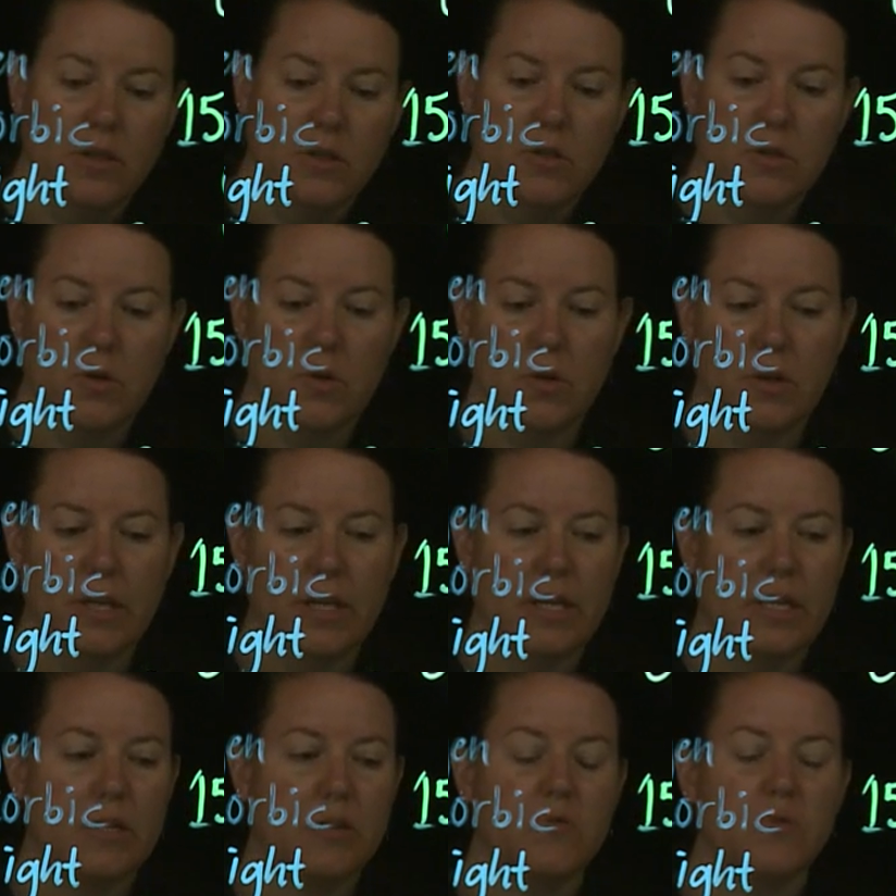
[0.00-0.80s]

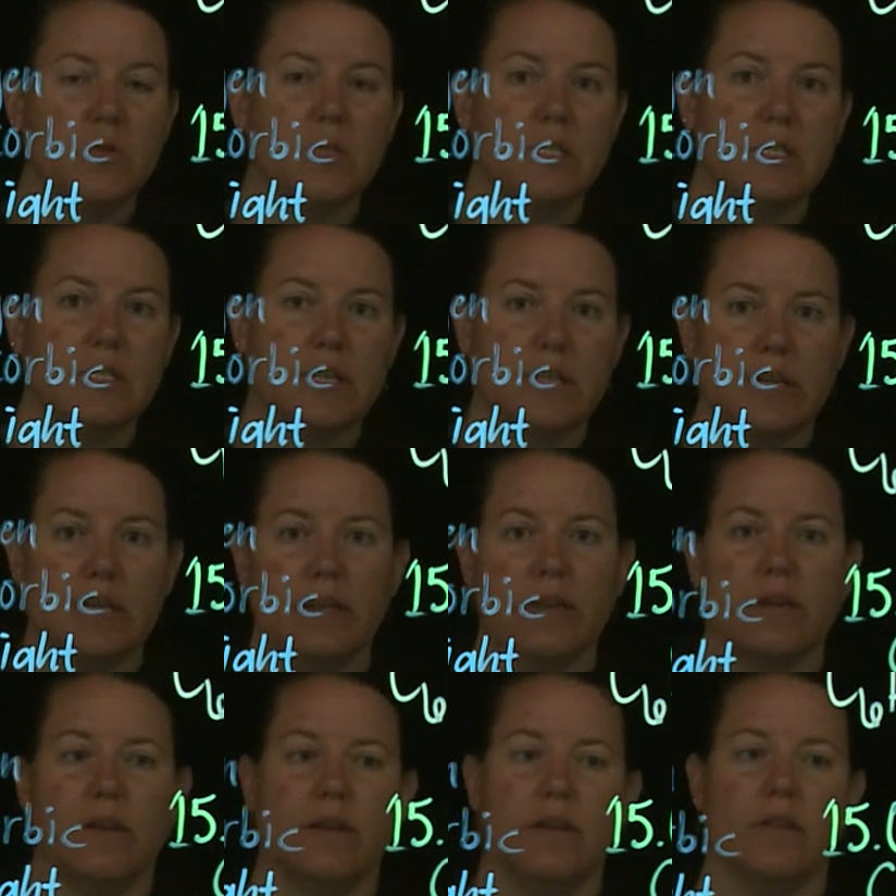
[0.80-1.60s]
totally
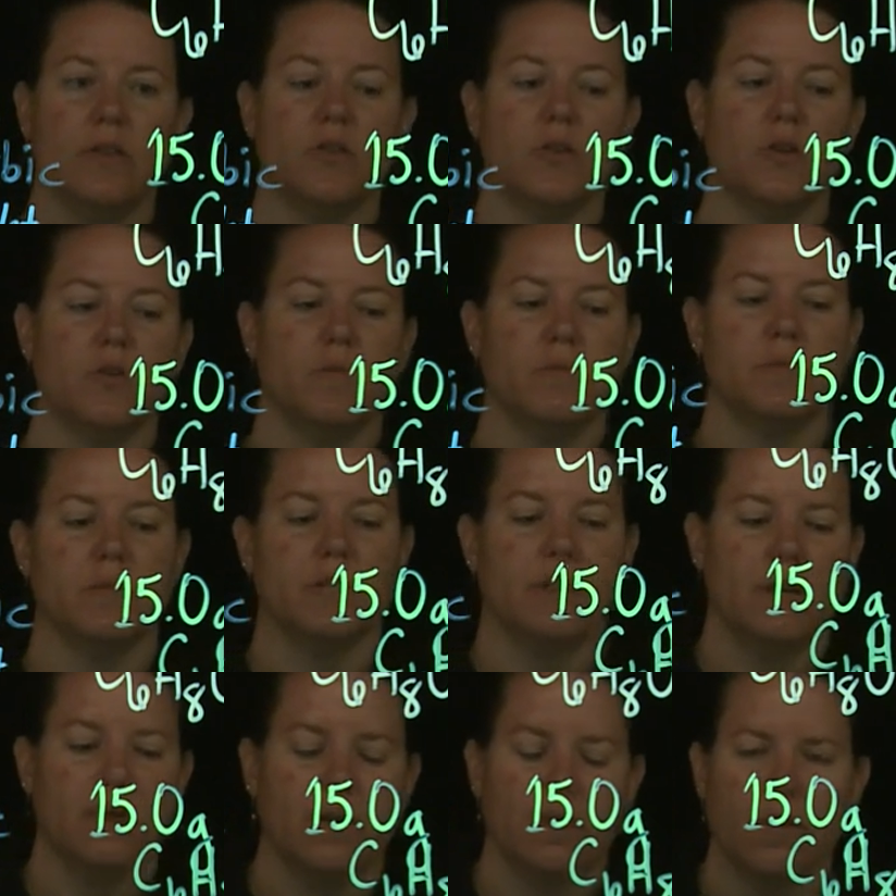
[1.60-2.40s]
interesting in terms
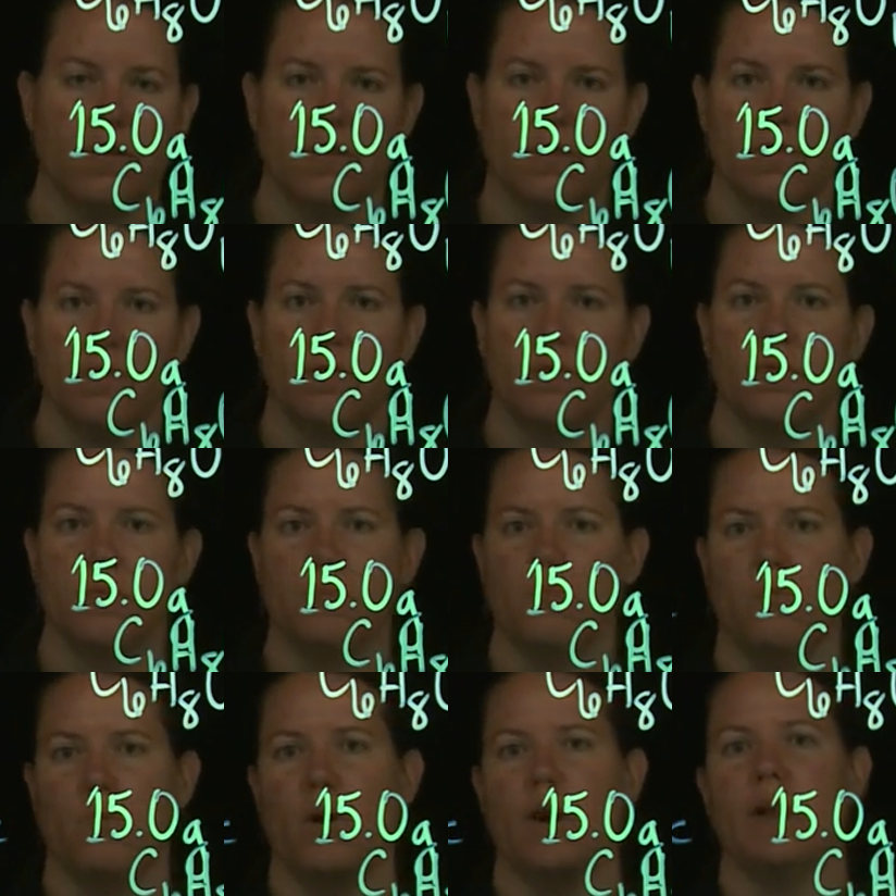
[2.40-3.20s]
of
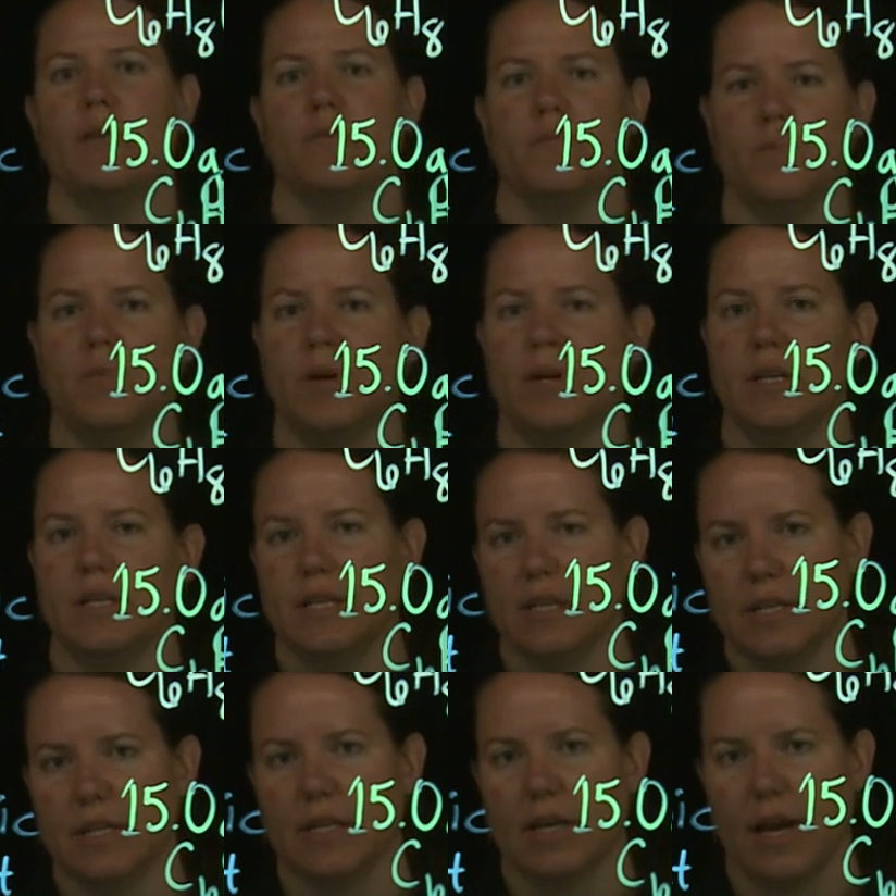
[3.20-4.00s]
what we
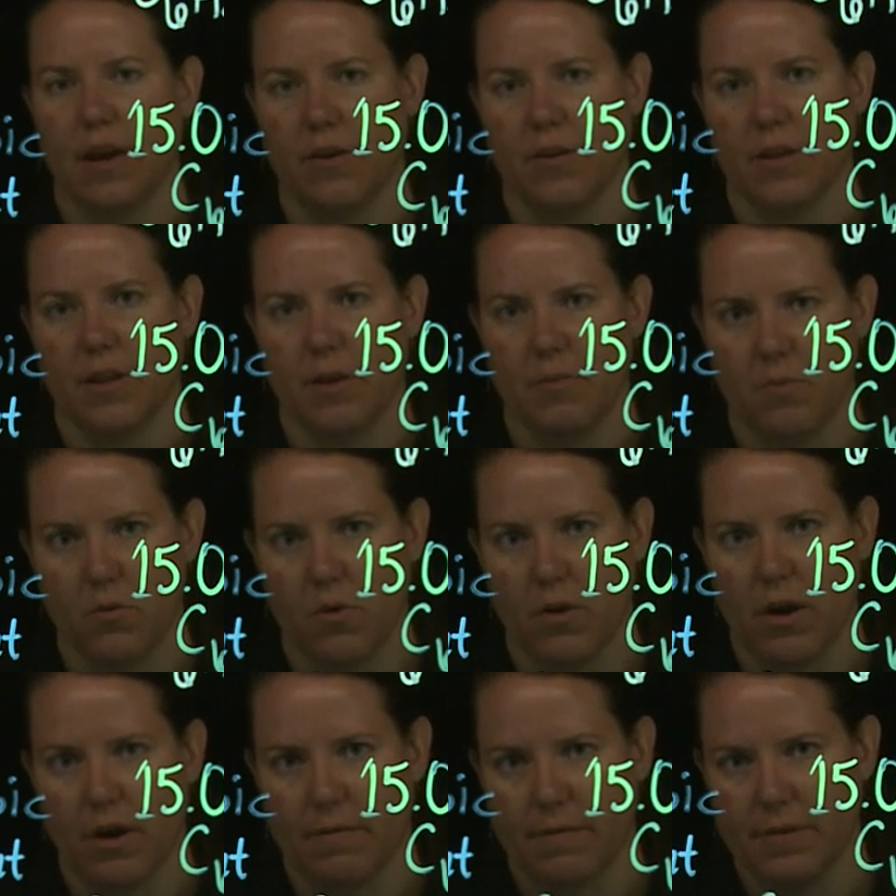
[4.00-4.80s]
tend to calculate
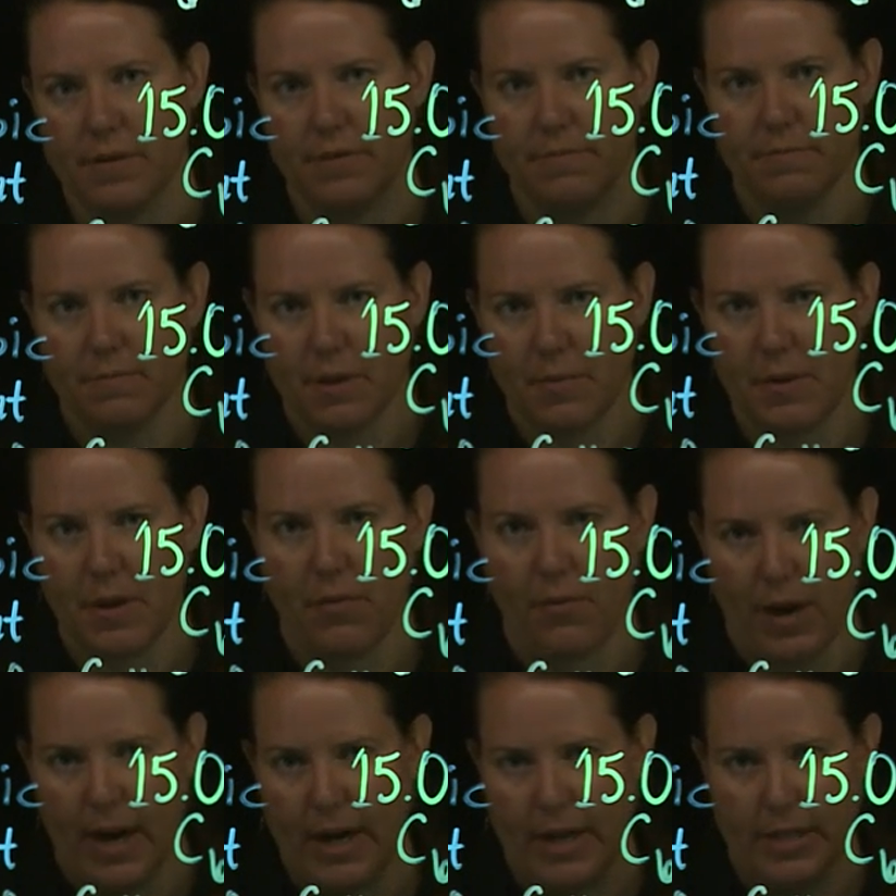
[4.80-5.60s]
more often.
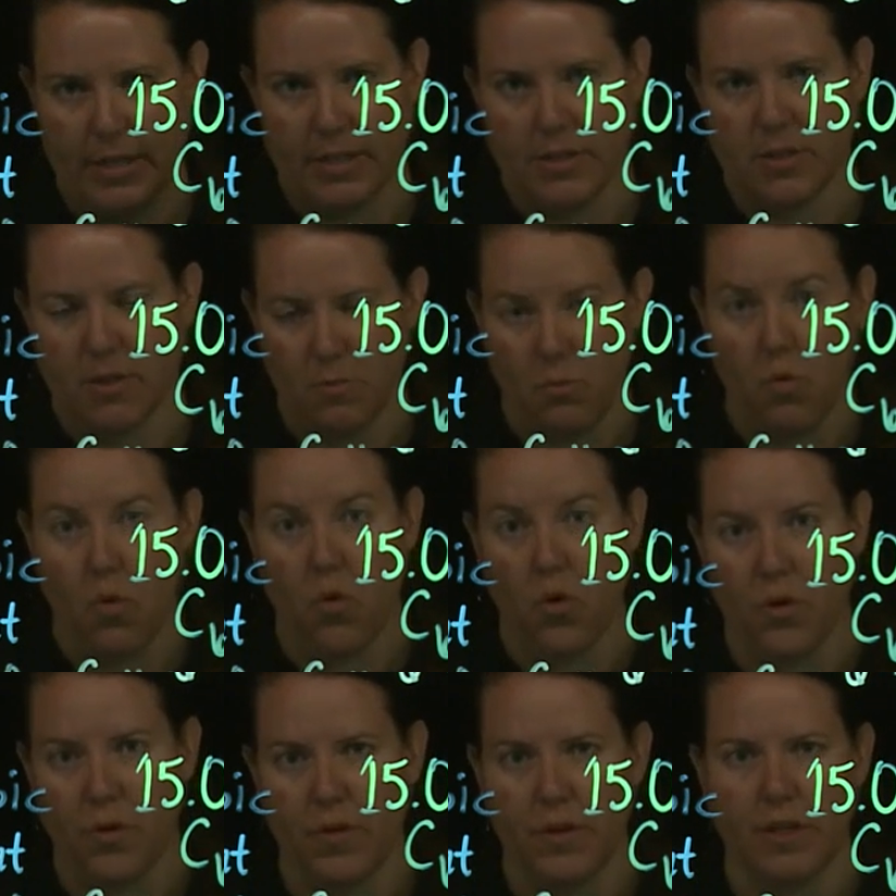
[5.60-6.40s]
Limiting reactants are
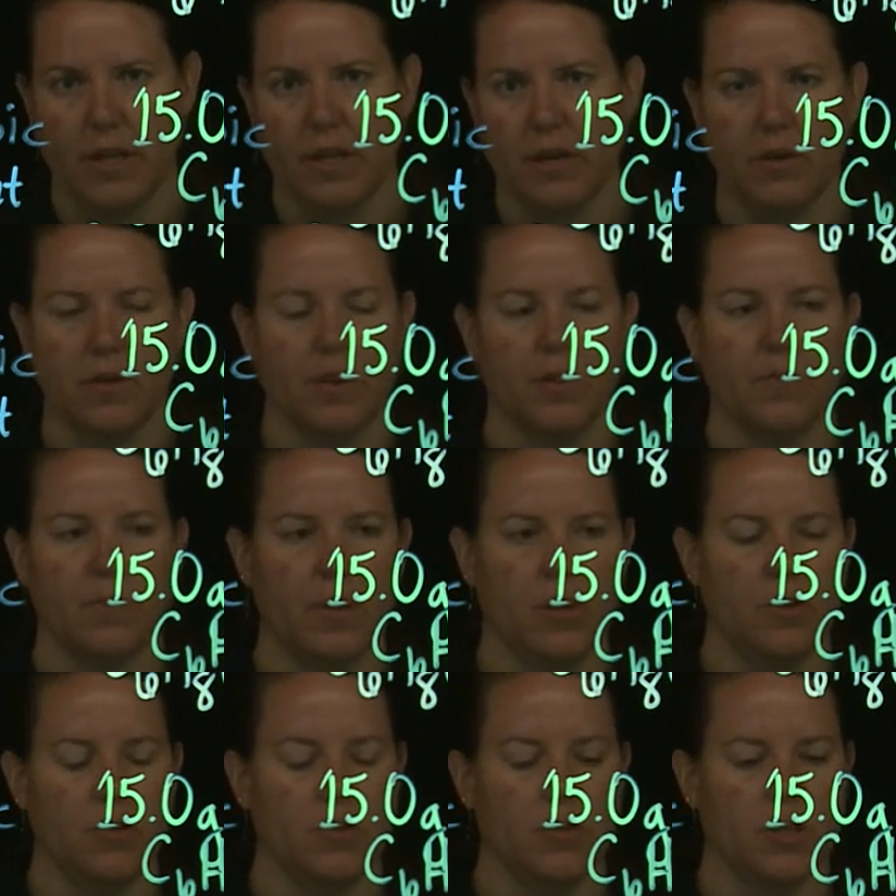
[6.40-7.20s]
more the deal that
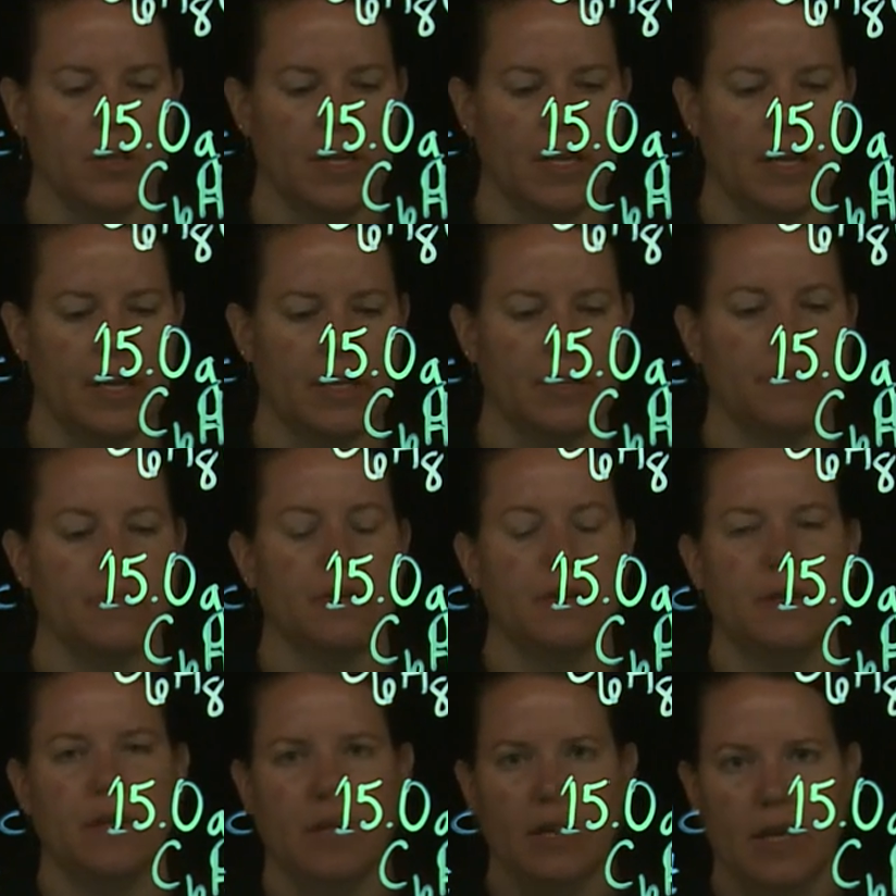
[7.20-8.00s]
we usually get
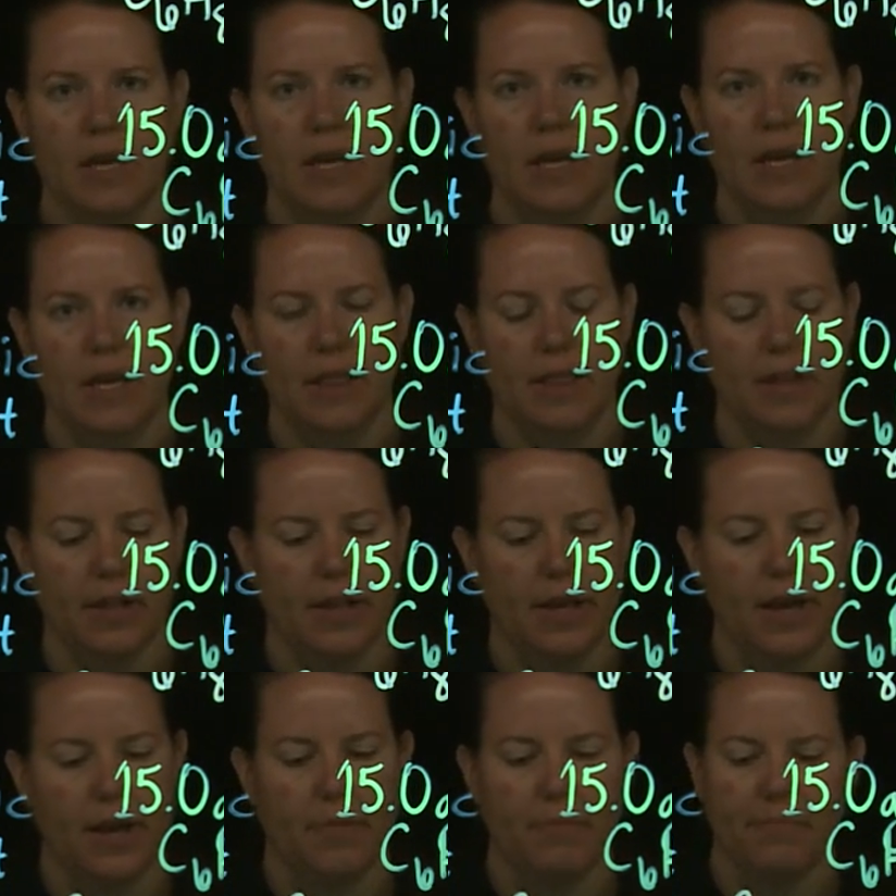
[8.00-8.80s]
in the
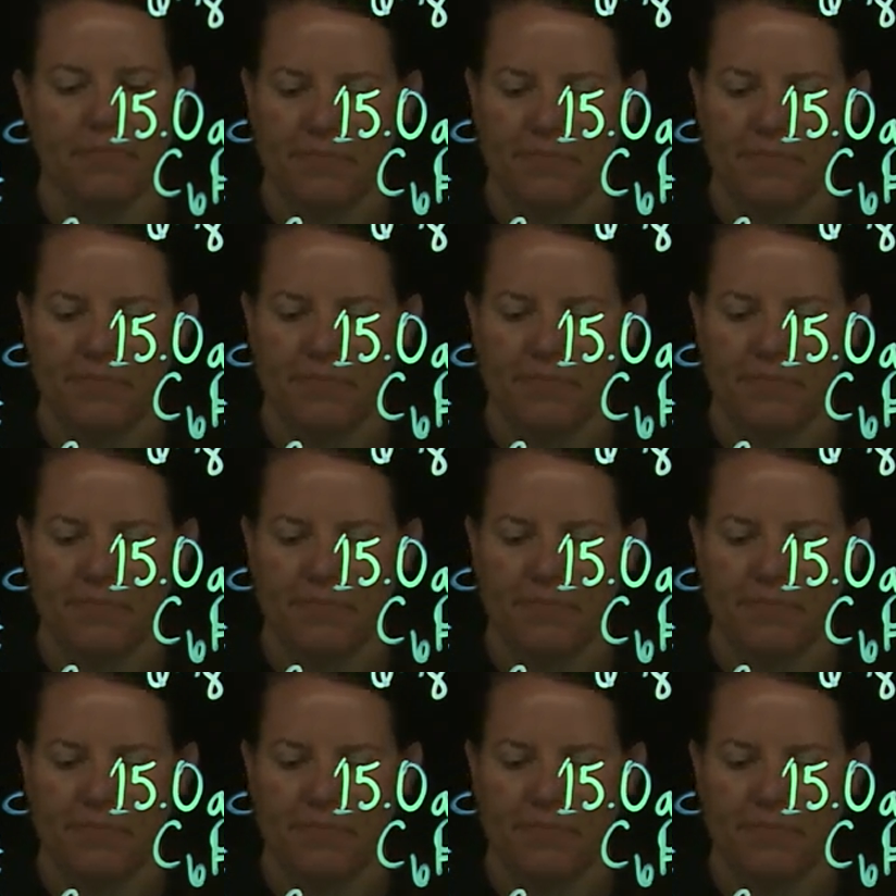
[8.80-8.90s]
lab,